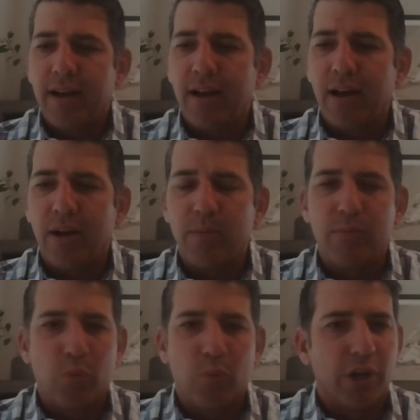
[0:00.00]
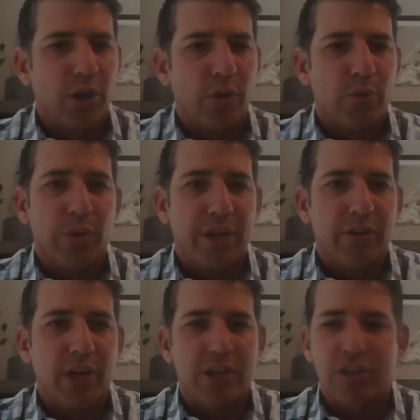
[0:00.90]
we're going to go through
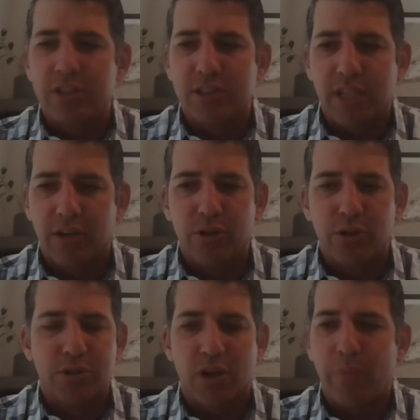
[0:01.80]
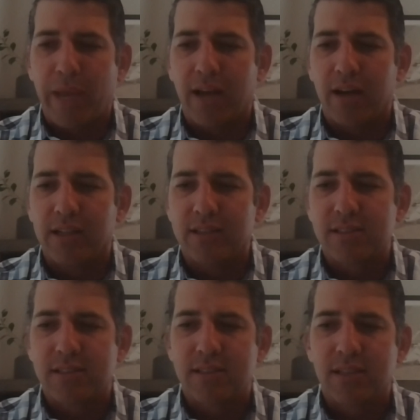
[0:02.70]
introductions to introduce our
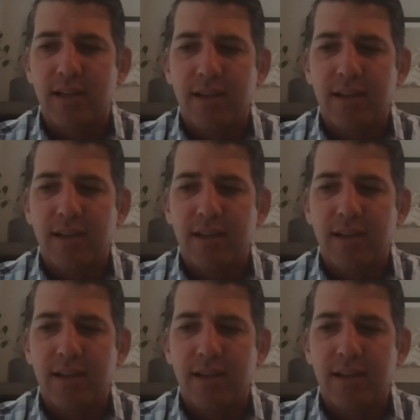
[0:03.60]
panelists.